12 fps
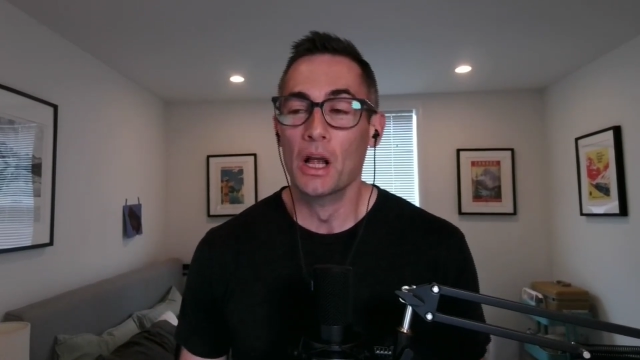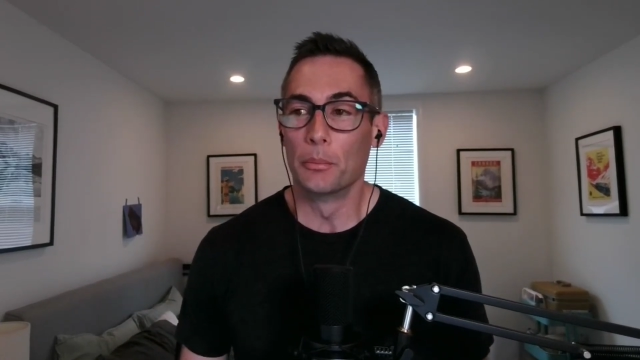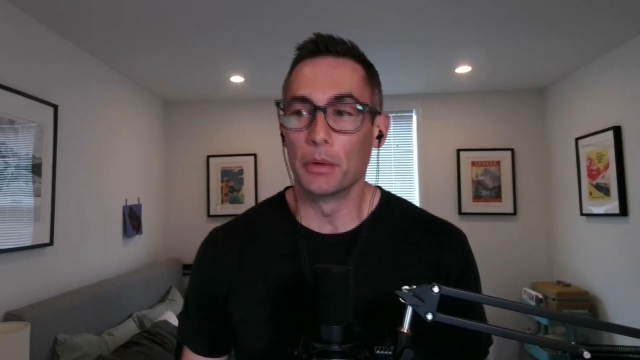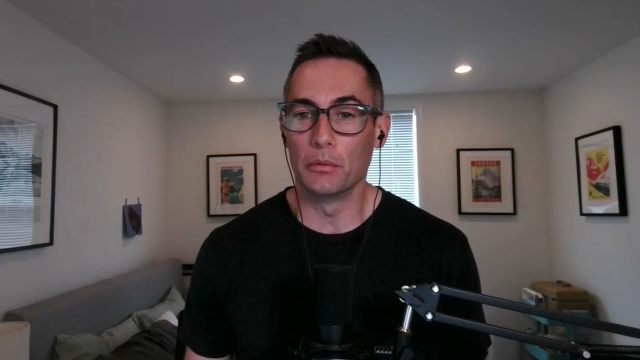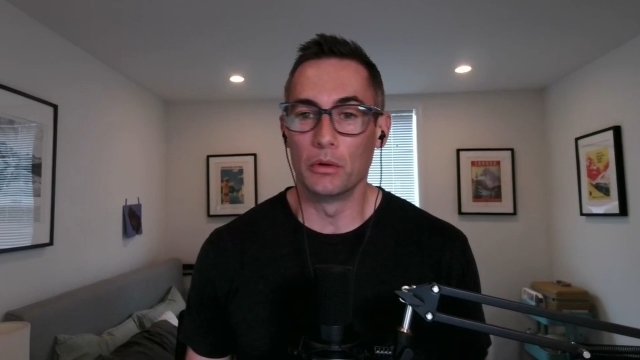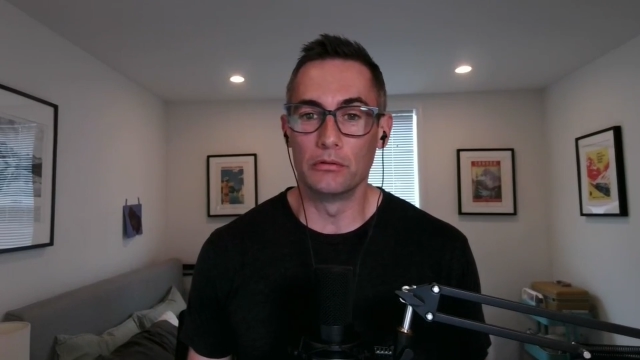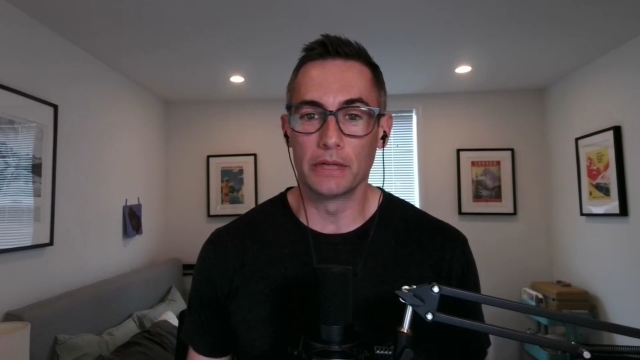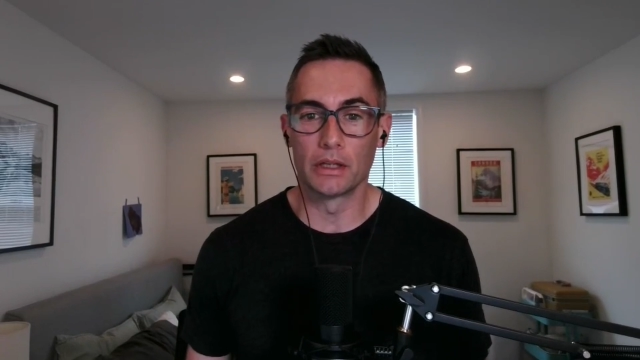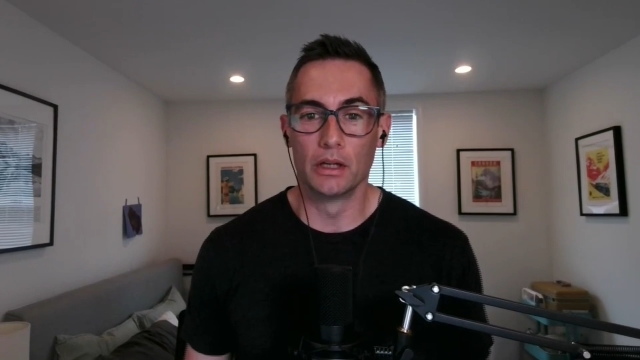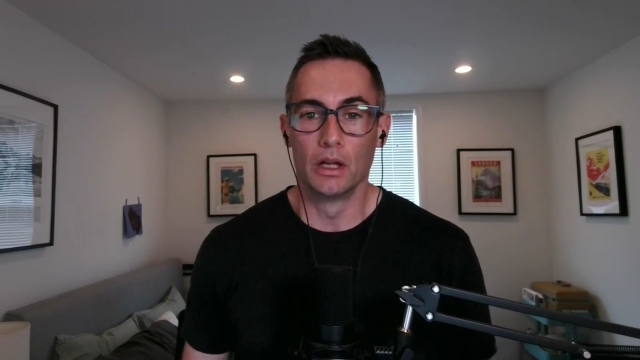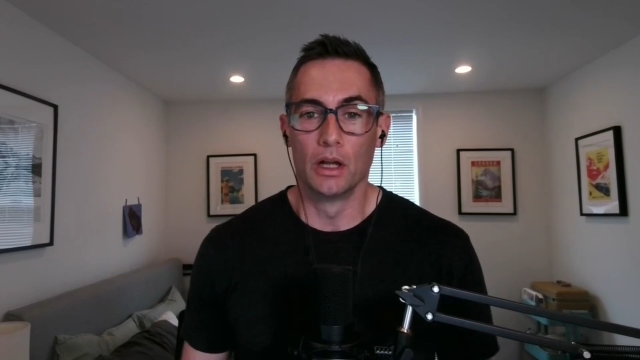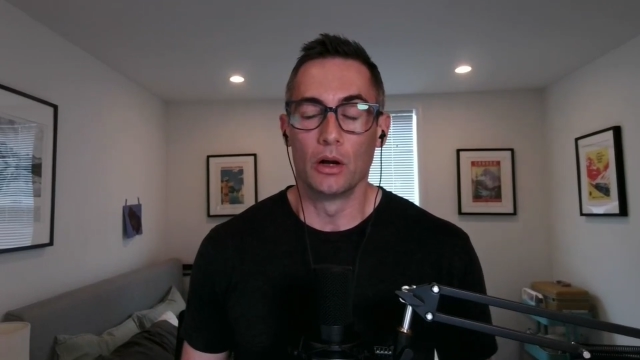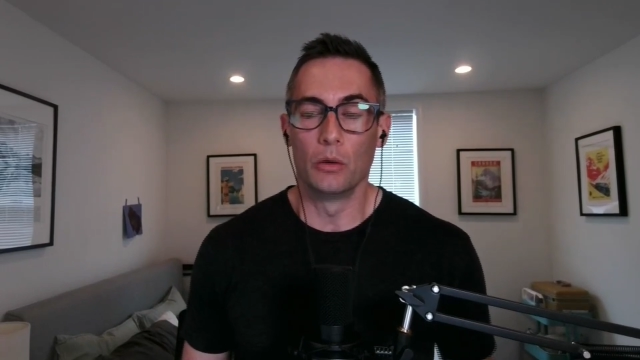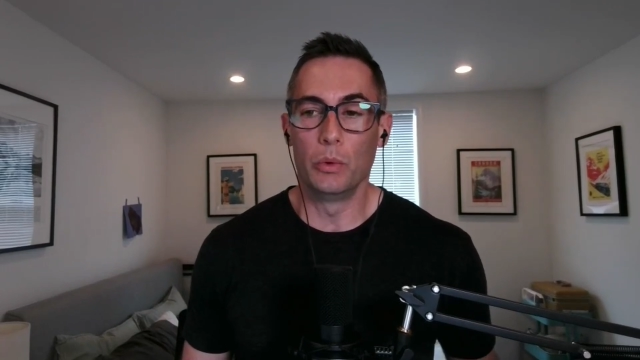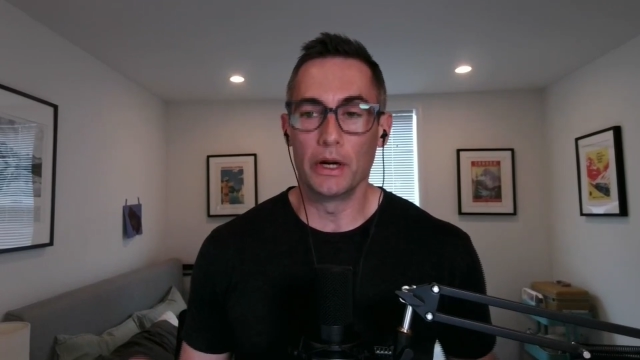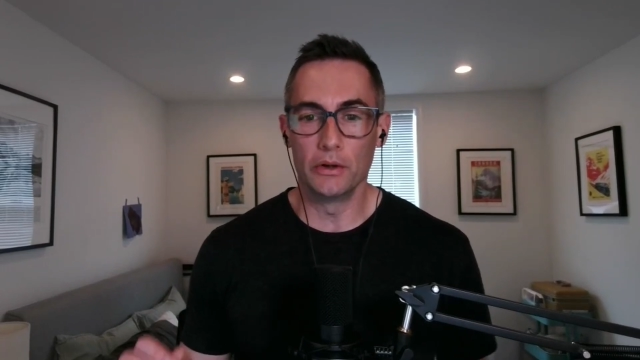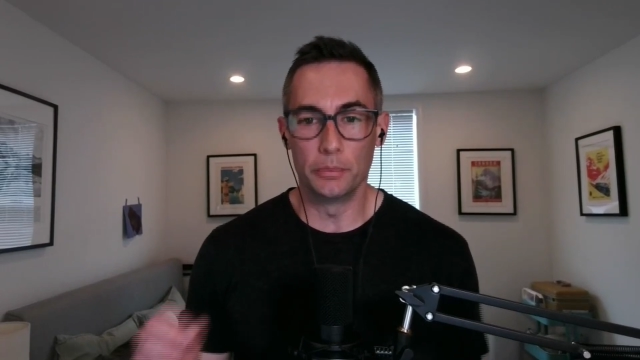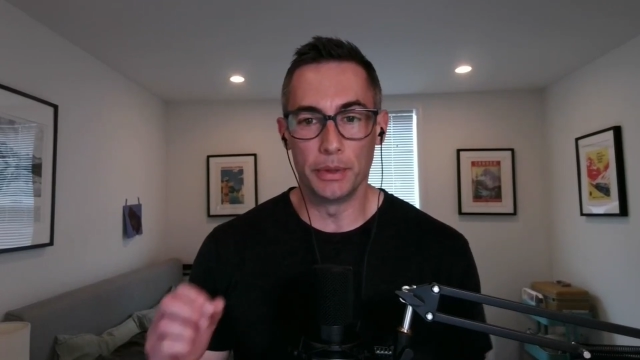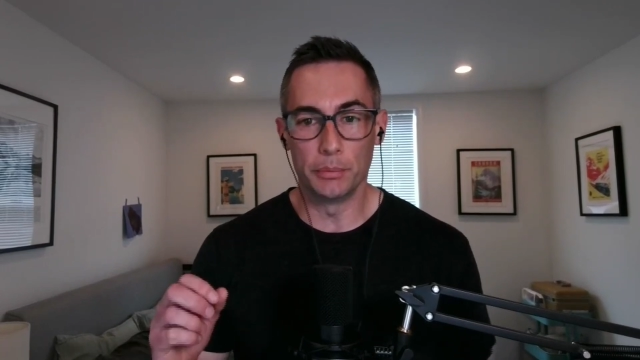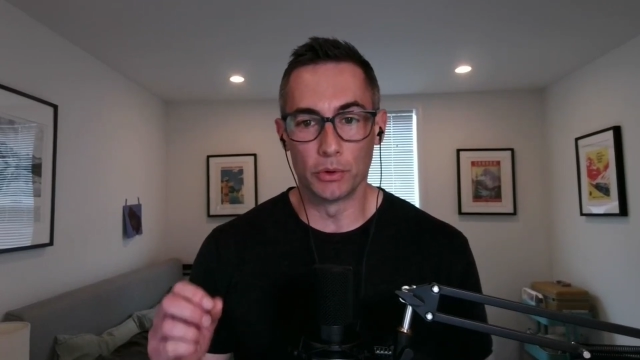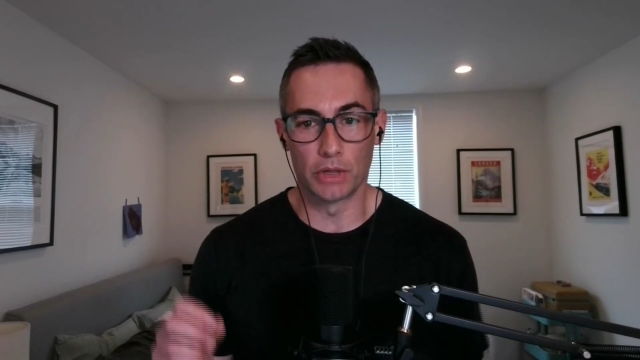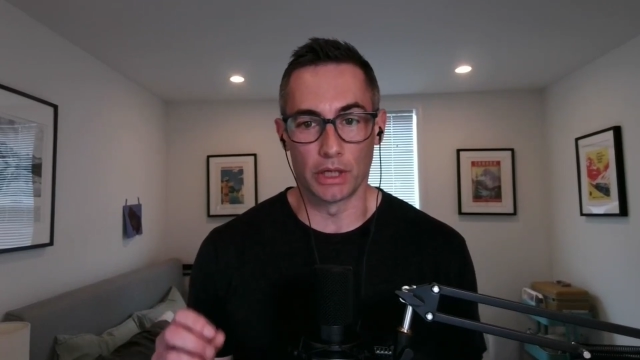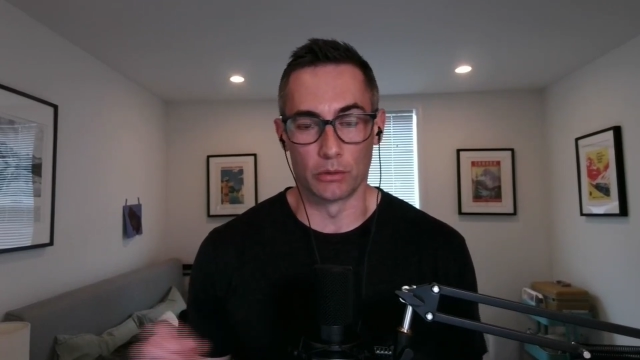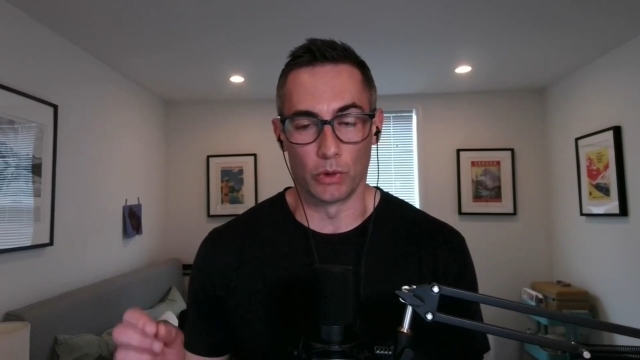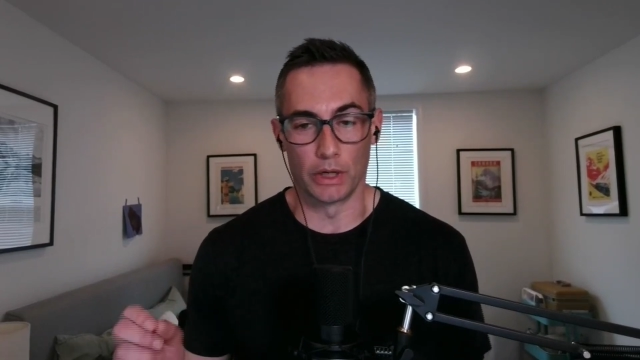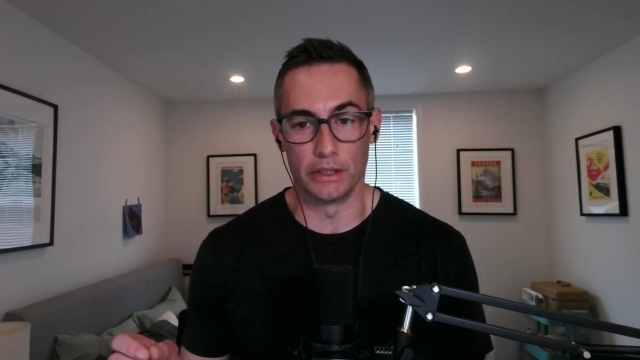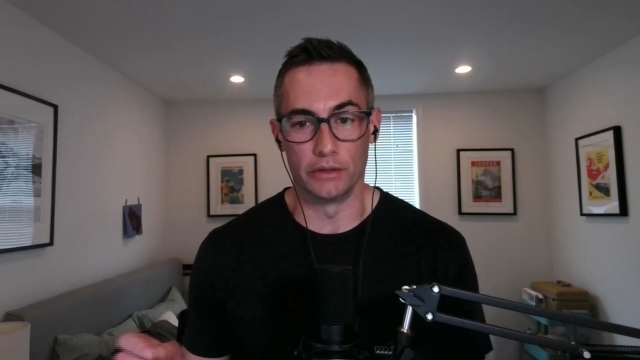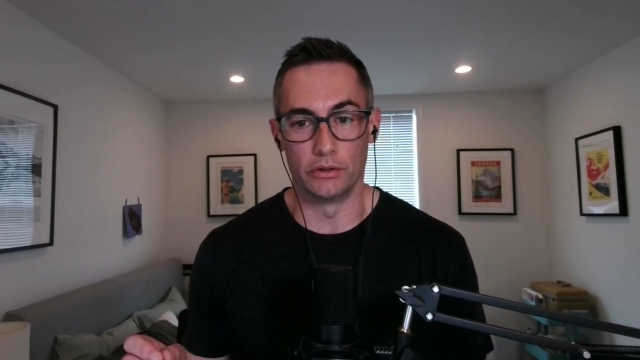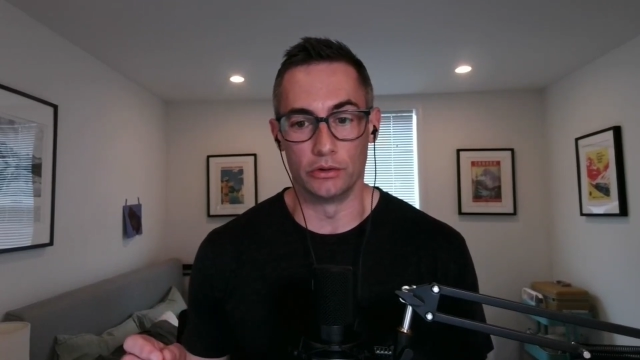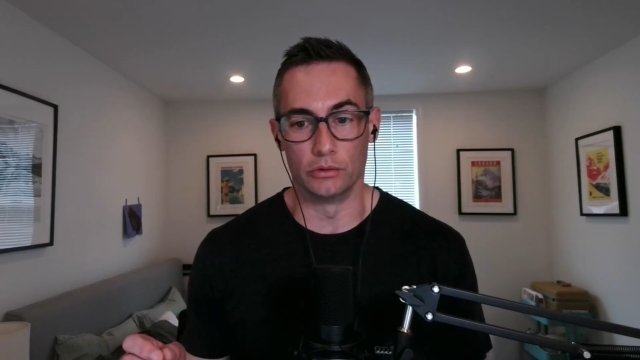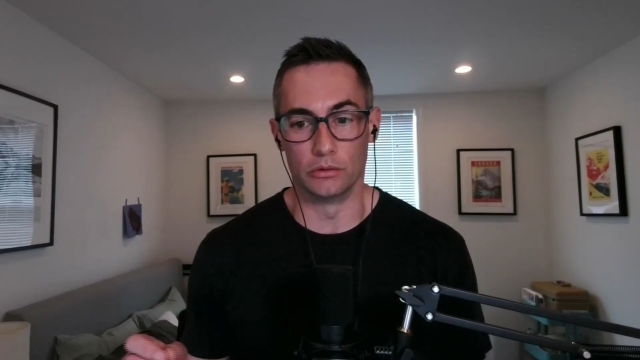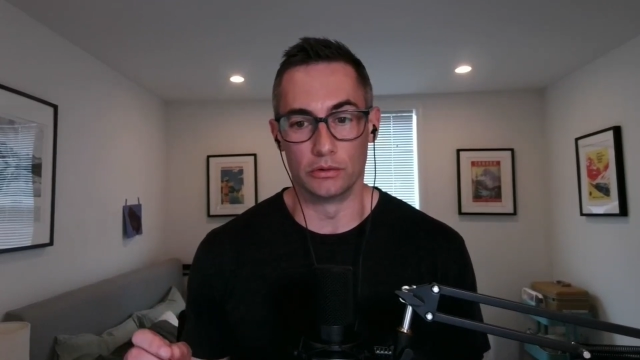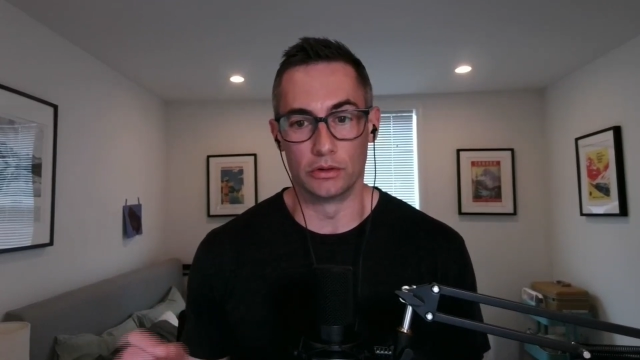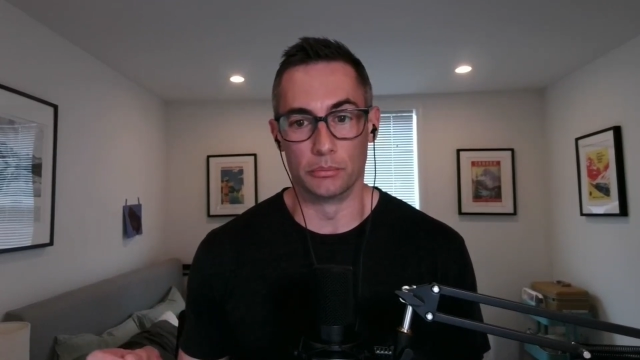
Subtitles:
But like, where do people kind of run into